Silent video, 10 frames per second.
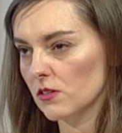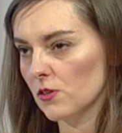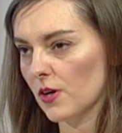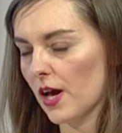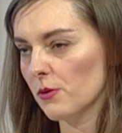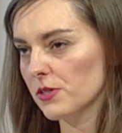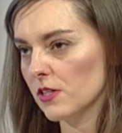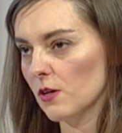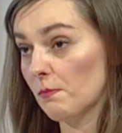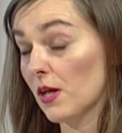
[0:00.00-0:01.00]
So how
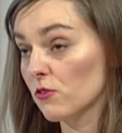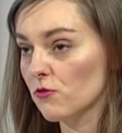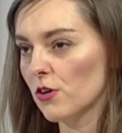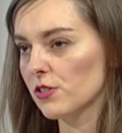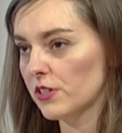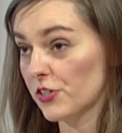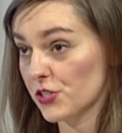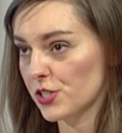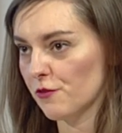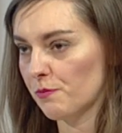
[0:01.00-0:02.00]
has the Belt and Road
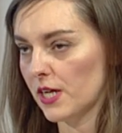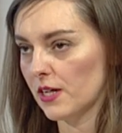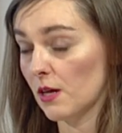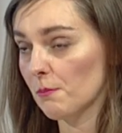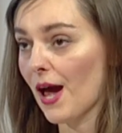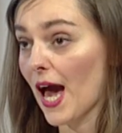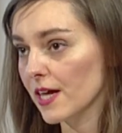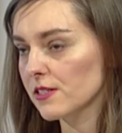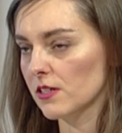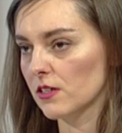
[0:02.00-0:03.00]
Initiative been
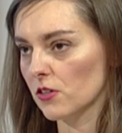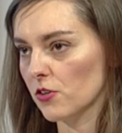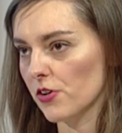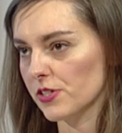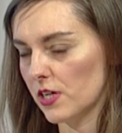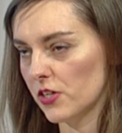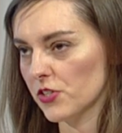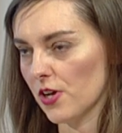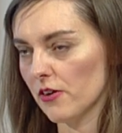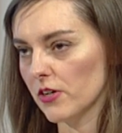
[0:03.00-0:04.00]
impacting across
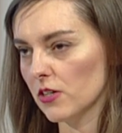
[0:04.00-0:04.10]
Asia?